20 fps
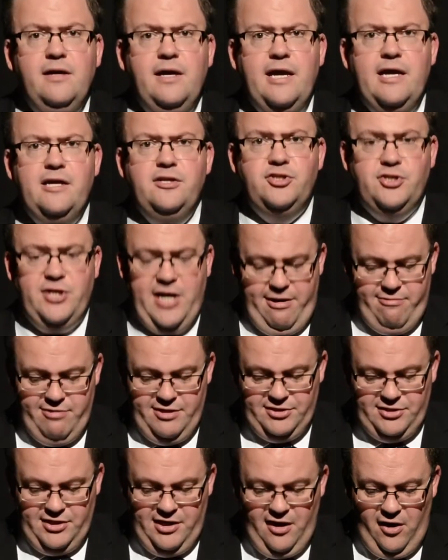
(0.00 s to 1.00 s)
Each
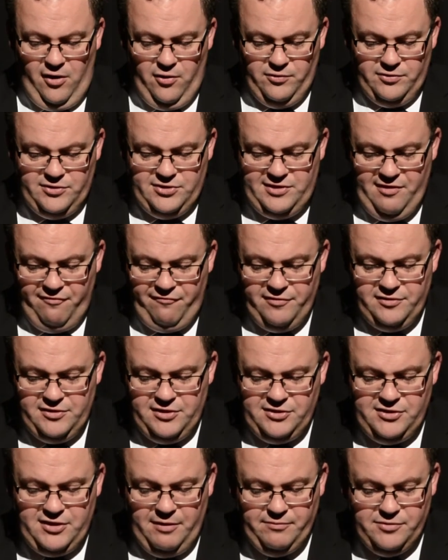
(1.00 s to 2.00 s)
character holds different
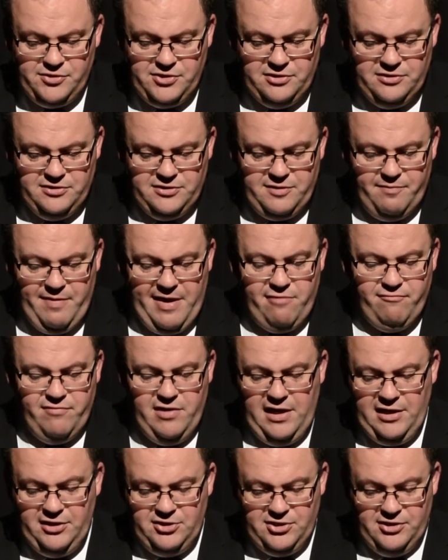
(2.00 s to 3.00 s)
assumptions about
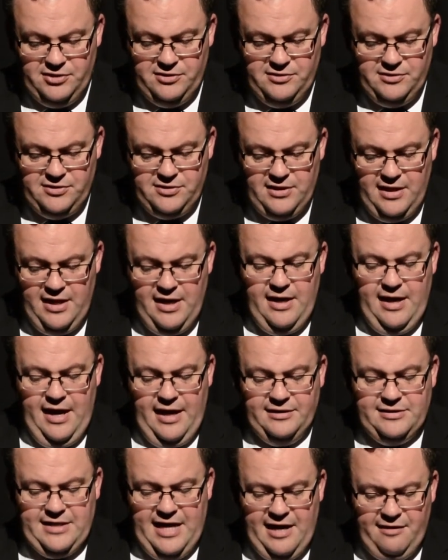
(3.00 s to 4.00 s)
religions
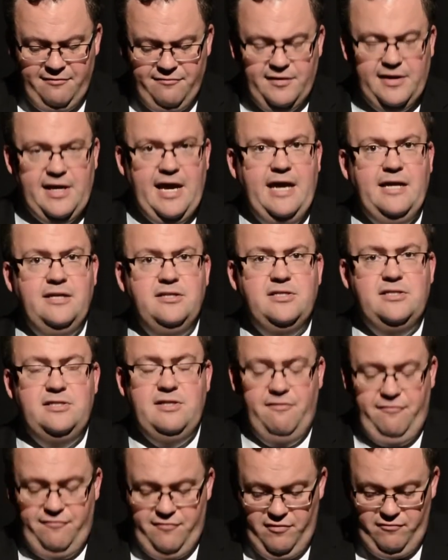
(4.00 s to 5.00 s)
and advocates
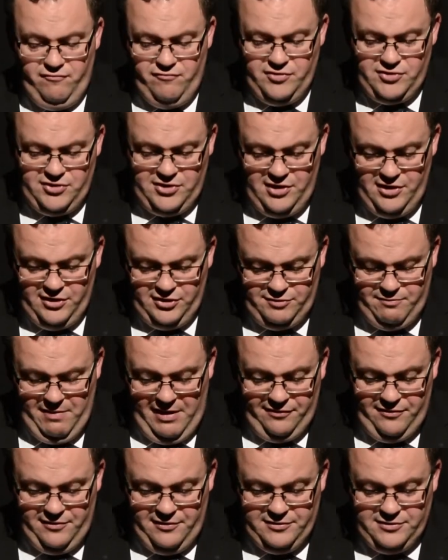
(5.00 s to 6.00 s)
different research
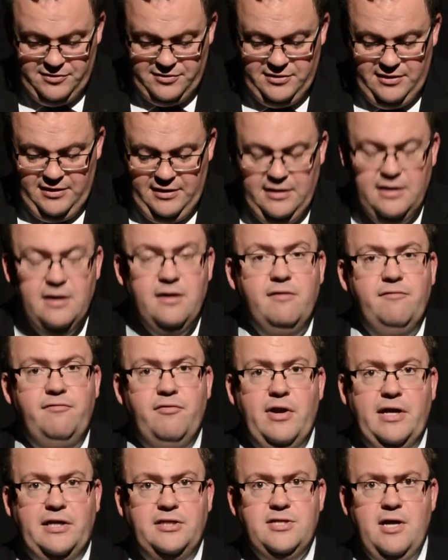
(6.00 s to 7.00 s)
methods. For
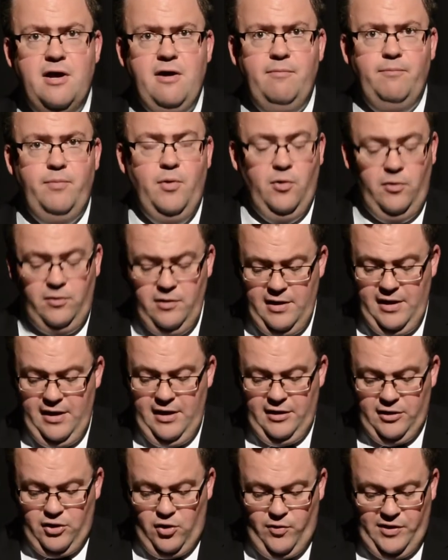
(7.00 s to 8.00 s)
example,
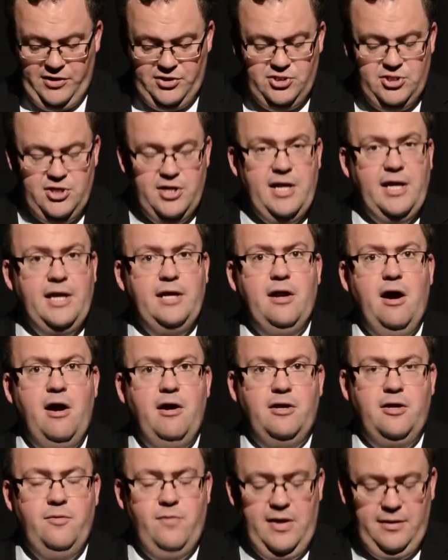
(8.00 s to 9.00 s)
questioning and
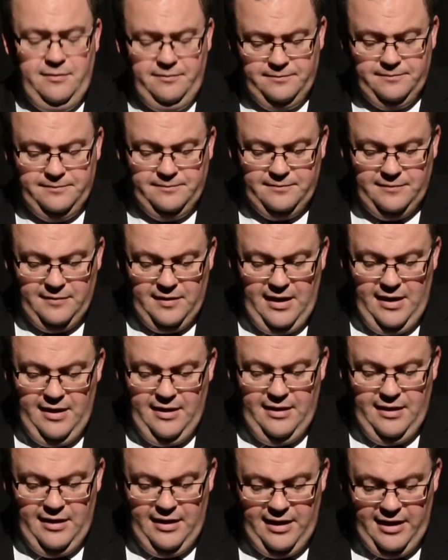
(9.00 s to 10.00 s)
arguing,
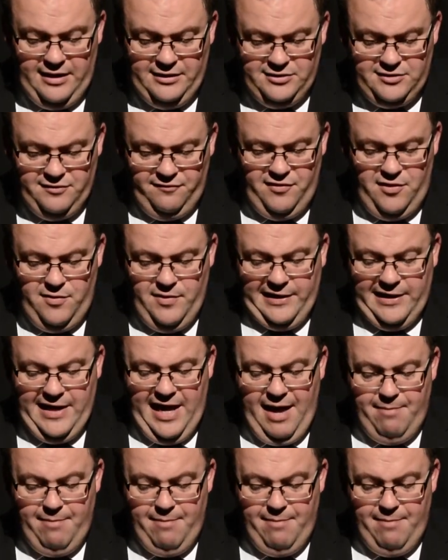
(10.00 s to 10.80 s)
interviewing and